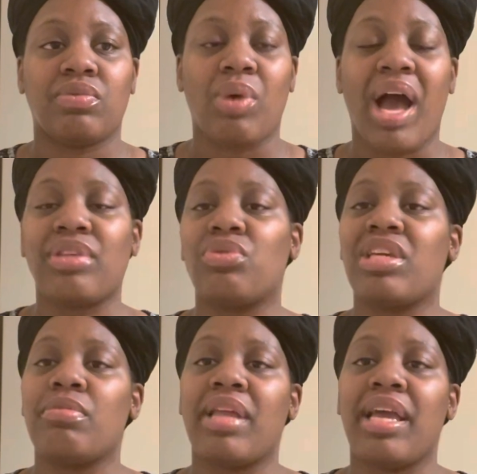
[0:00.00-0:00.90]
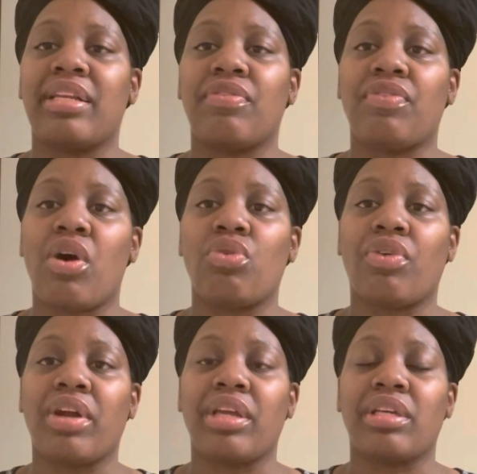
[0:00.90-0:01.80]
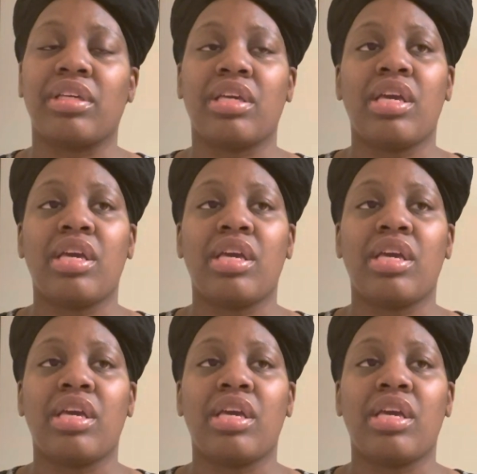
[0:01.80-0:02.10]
Why you keep letting the phone ring?